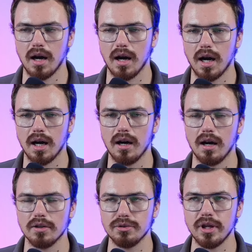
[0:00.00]
how
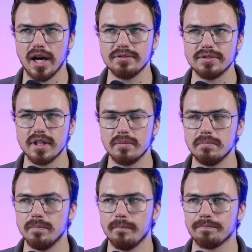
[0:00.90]
do you have
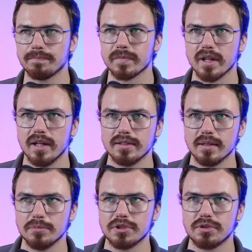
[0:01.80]
some
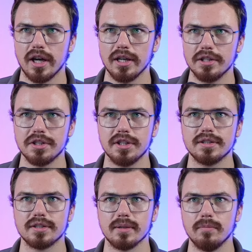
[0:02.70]
some strategies,
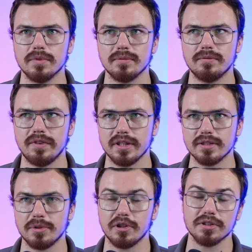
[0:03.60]
some some things
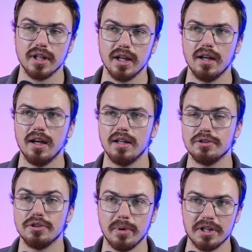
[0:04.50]
because you,
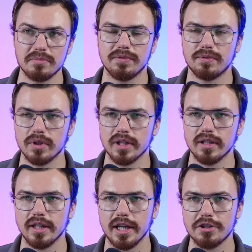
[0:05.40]
you mentioned before the,
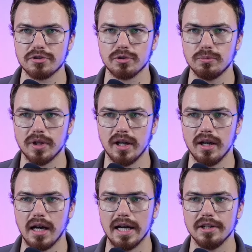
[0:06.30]
the age group. Uh,
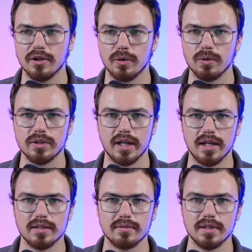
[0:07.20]
I know
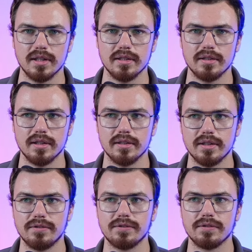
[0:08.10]
that the the, diff,